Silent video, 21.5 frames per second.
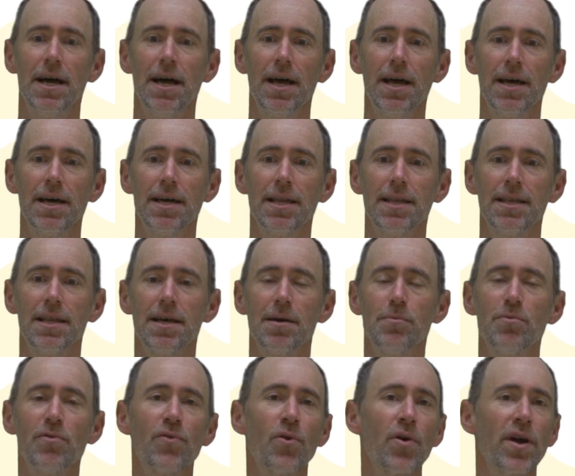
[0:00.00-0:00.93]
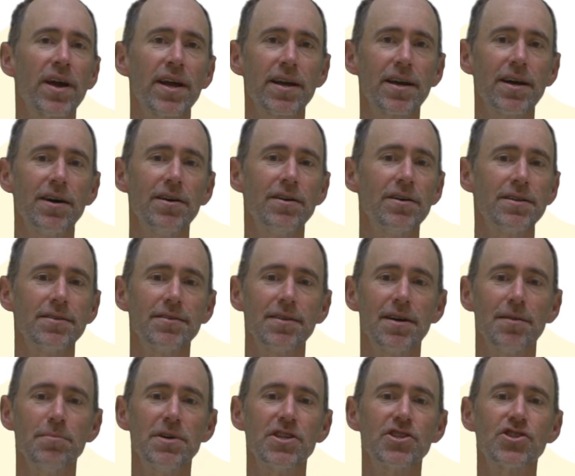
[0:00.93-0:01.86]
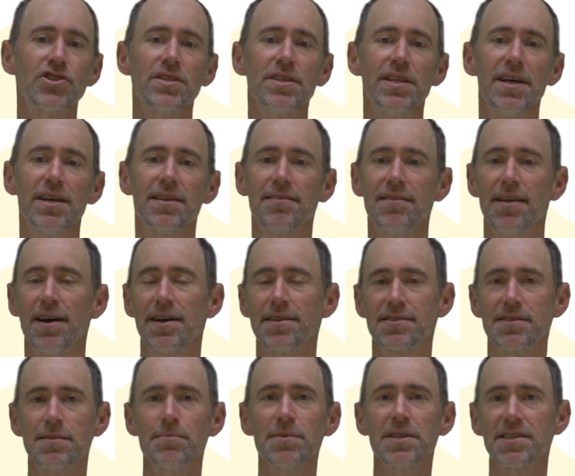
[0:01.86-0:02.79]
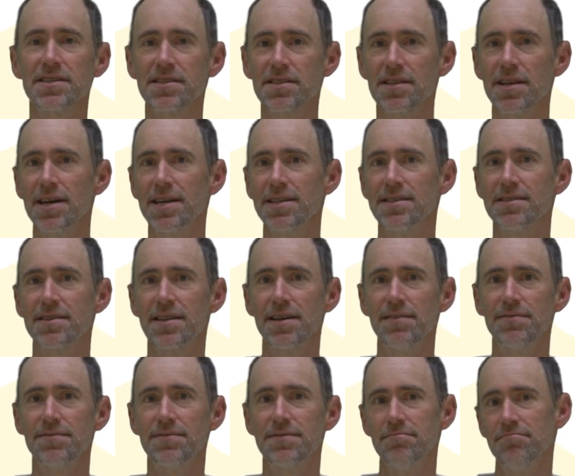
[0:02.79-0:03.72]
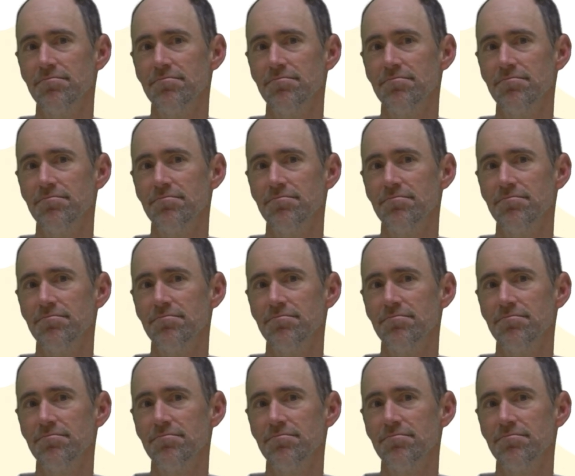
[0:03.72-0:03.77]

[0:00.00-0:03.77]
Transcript: And before I get going, I'll mention that some of the slides that I'm